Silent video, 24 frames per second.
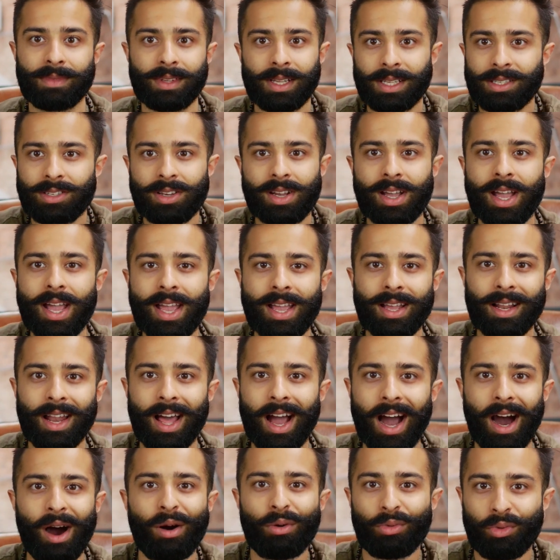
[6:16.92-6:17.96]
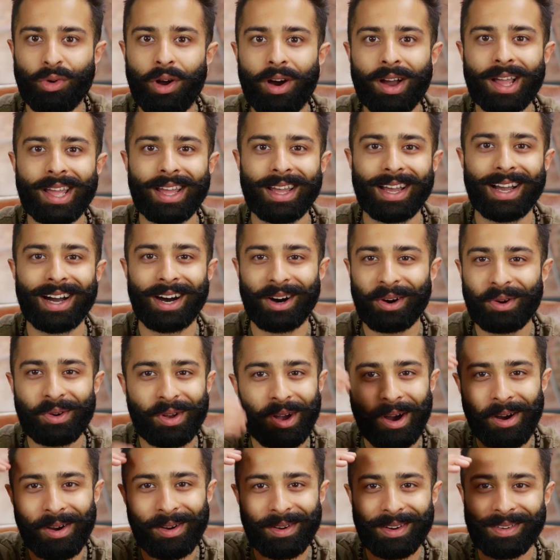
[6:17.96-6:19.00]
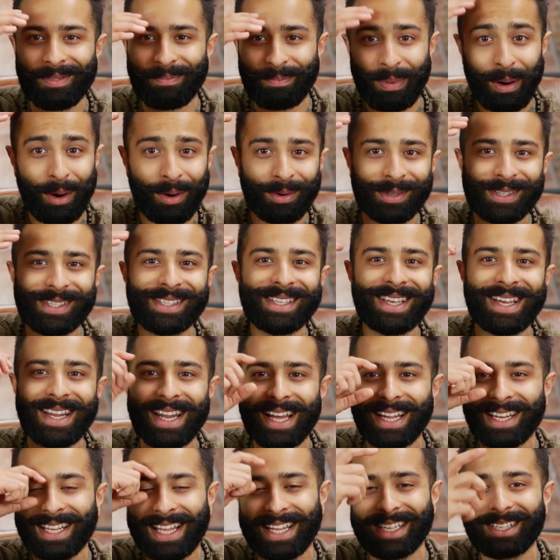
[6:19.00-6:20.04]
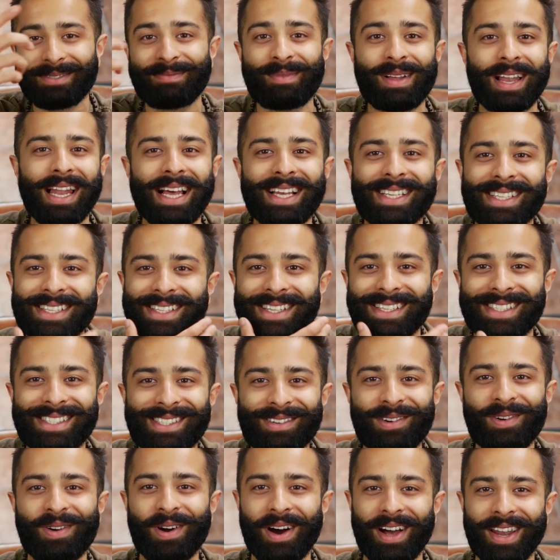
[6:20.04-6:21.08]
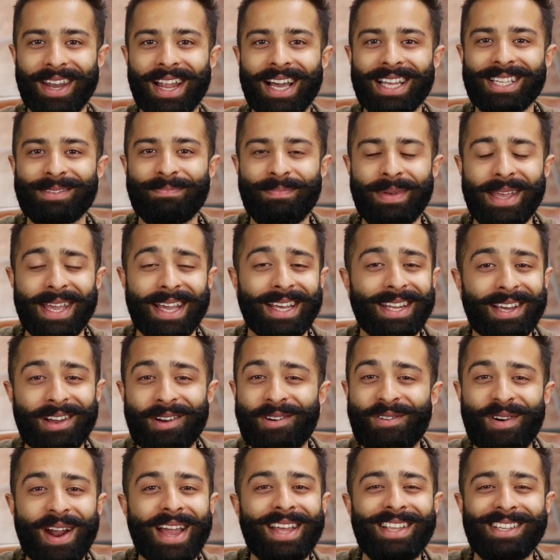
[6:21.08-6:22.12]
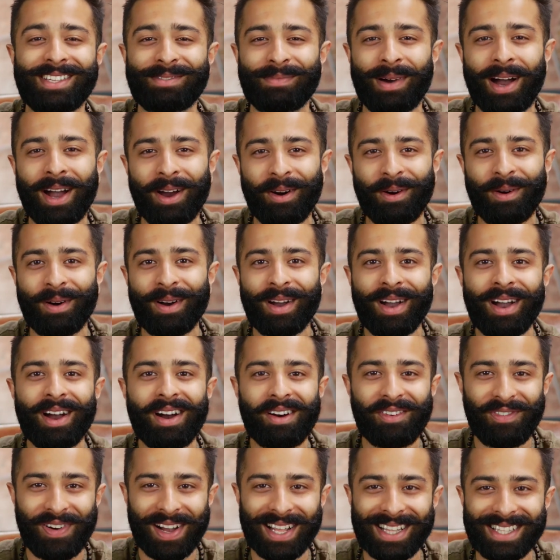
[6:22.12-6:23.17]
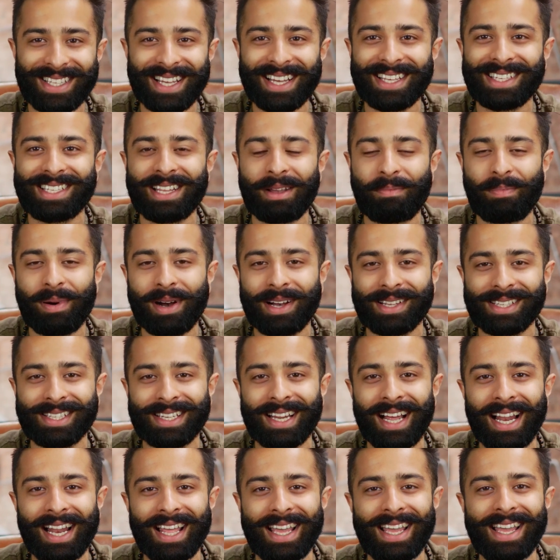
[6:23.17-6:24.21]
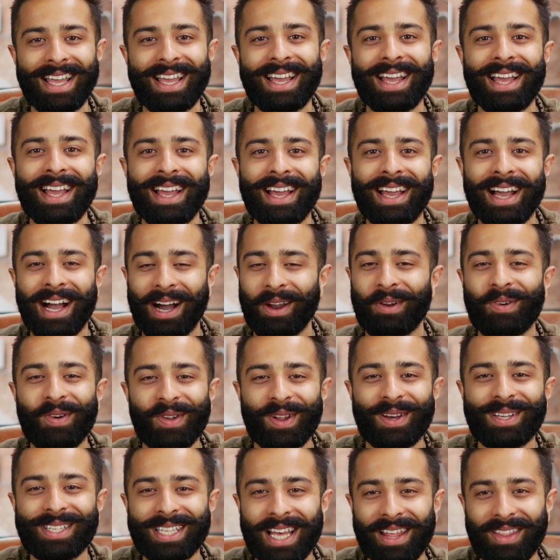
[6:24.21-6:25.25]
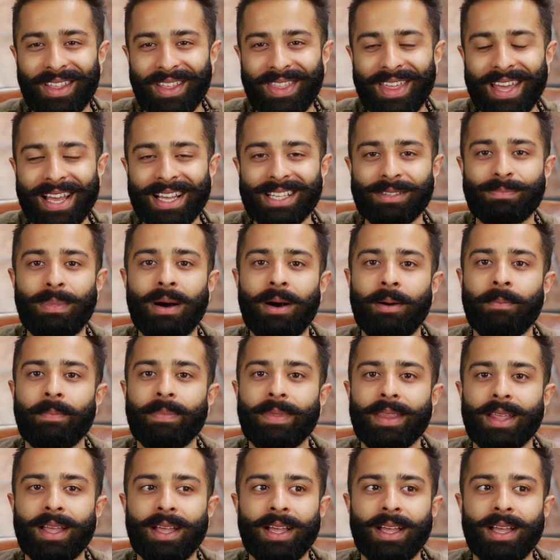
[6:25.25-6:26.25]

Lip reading: That's okay, like I'll rock it. I'll go bald, skinhead, get some glasses. I've still got a nice beard, a great smile, a fantastic personality, and all those other things. But